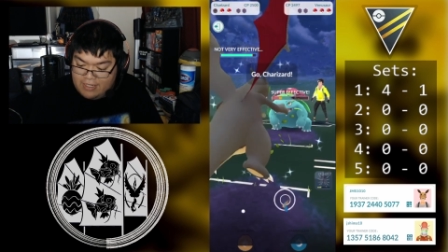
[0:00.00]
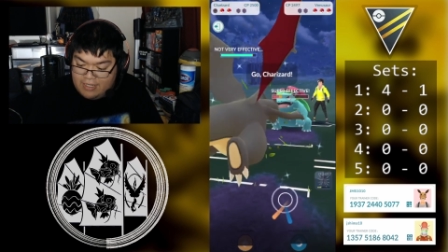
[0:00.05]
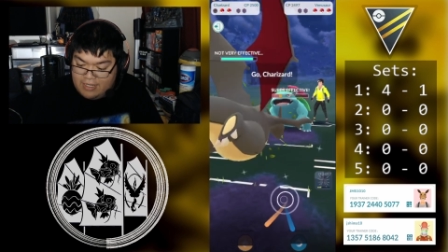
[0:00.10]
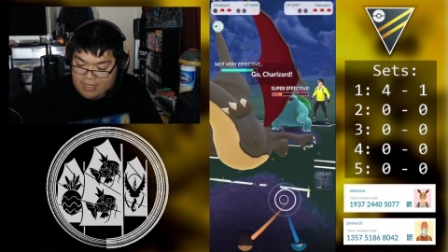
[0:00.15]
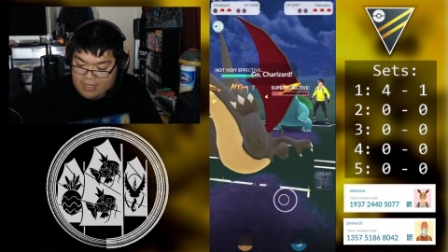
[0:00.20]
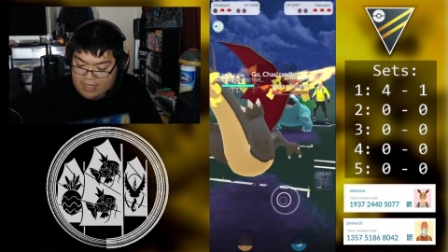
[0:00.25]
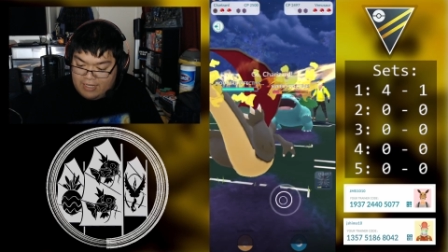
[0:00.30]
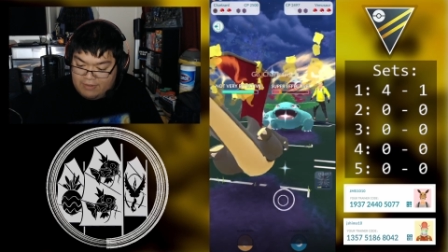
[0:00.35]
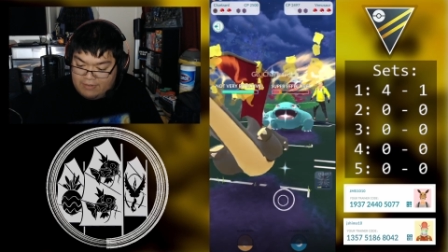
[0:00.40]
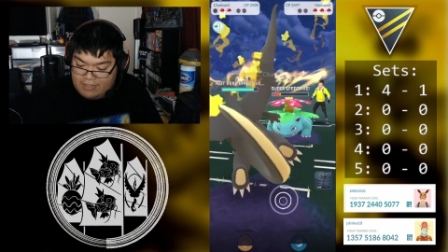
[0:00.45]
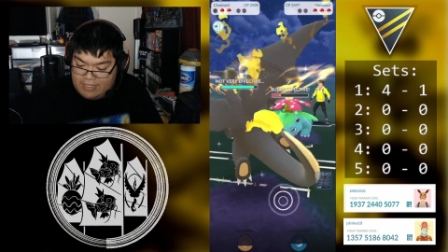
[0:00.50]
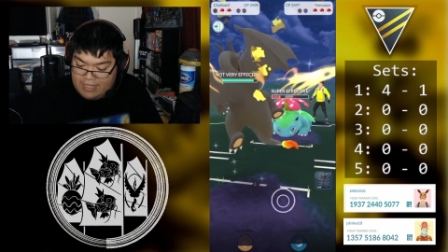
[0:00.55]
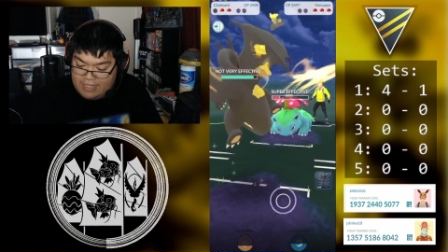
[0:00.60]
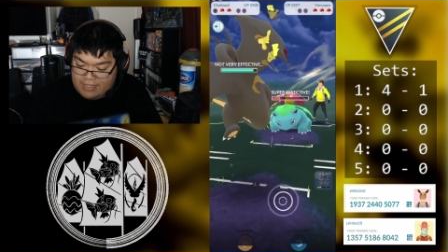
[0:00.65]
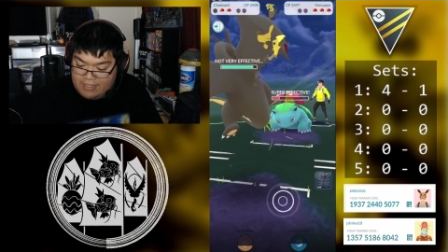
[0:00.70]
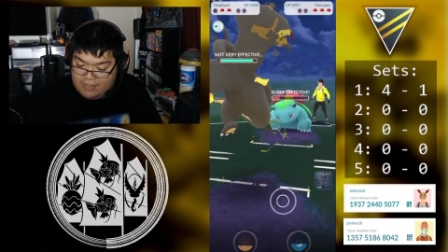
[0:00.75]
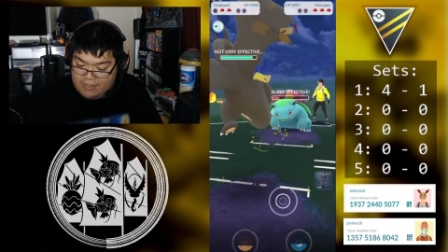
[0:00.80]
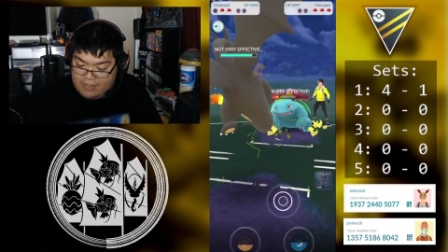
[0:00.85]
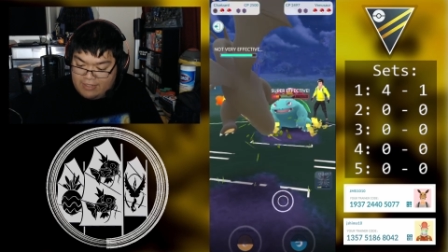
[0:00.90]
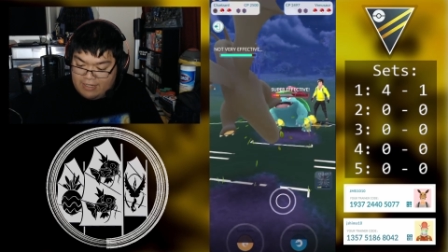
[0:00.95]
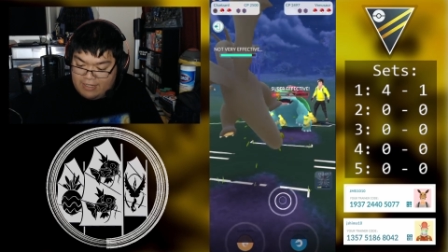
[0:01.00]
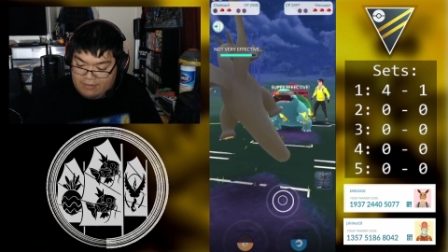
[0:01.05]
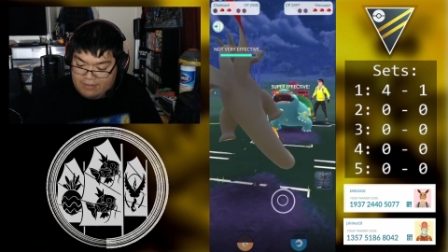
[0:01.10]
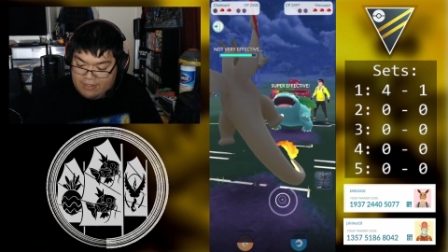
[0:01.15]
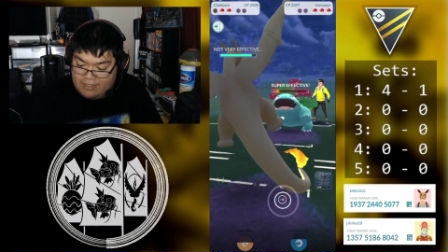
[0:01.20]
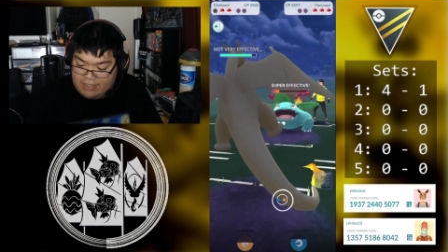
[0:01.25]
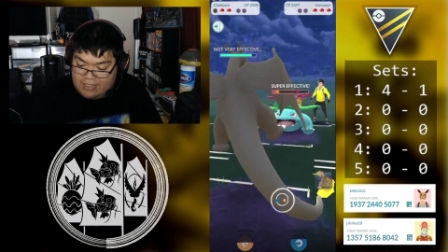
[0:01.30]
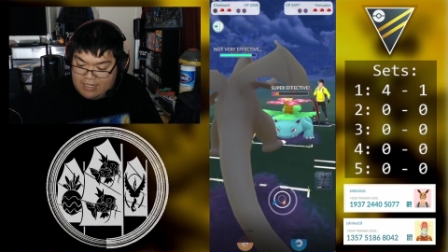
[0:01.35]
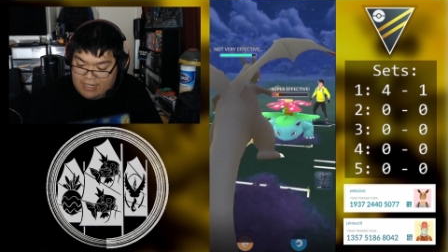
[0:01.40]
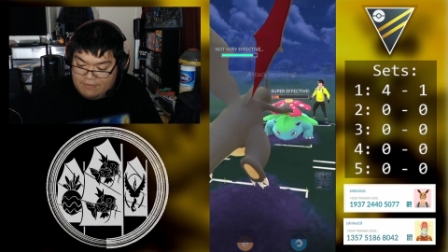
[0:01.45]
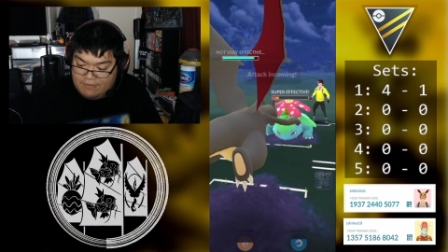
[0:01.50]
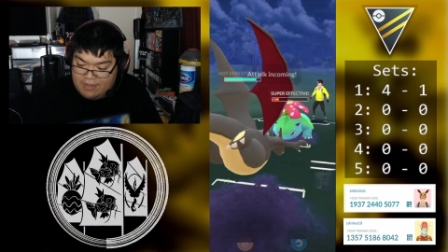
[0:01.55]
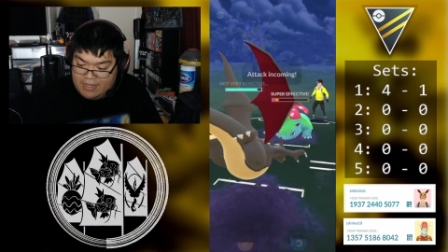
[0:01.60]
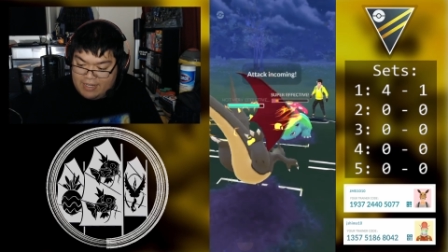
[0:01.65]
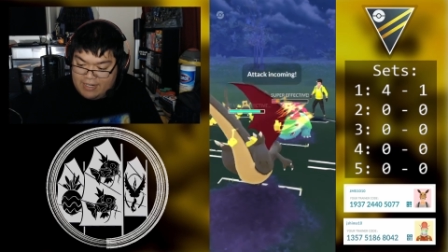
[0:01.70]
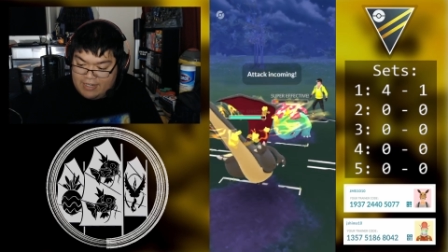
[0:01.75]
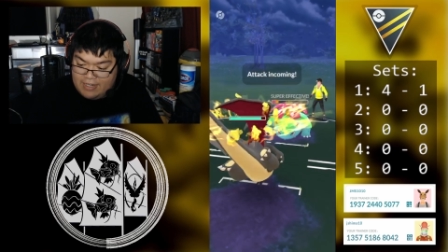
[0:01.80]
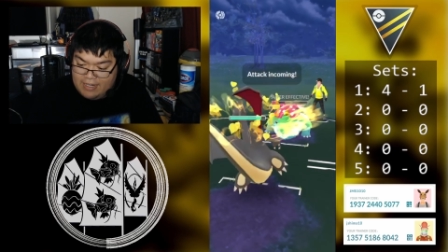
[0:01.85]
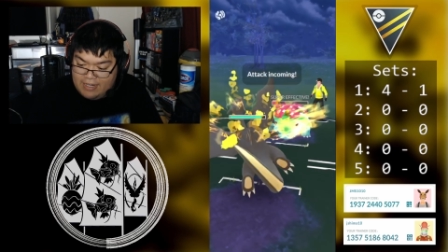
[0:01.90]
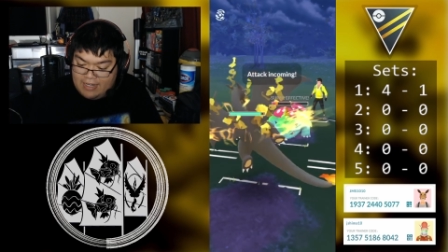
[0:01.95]
Uh, with that, though, I'm going to come
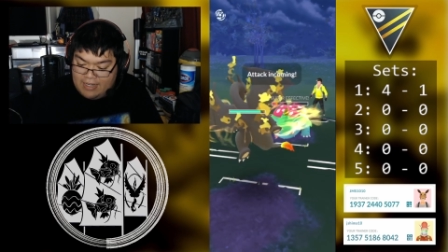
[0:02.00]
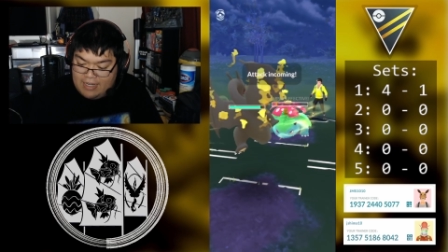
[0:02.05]
in